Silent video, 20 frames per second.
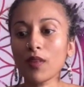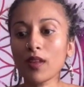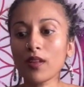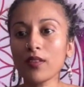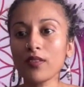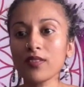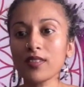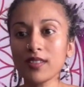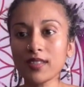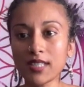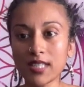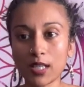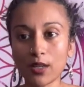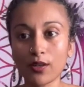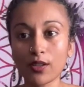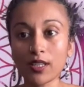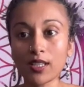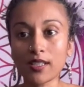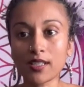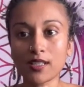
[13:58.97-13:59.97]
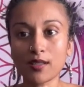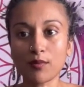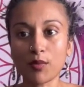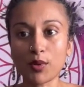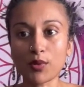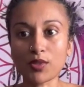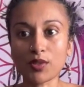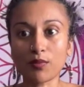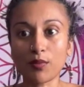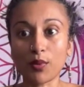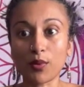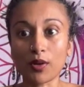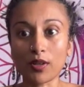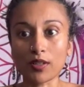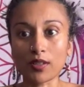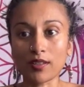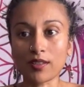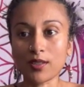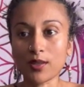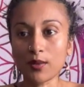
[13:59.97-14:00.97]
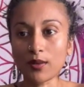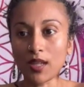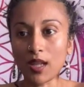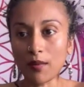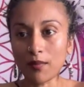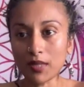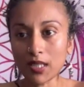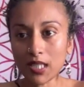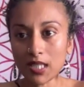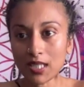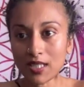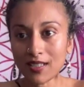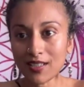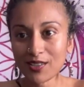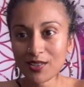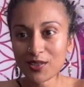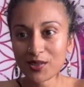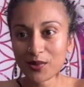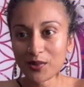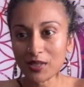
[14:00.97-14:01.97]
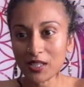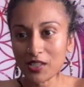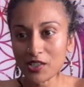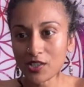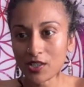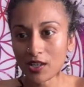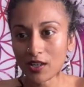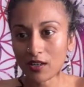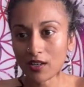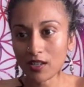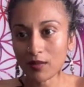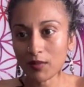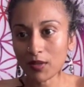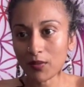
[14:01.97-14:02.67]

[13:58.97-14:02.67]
sincerity is the most important. So let me screen share. Give me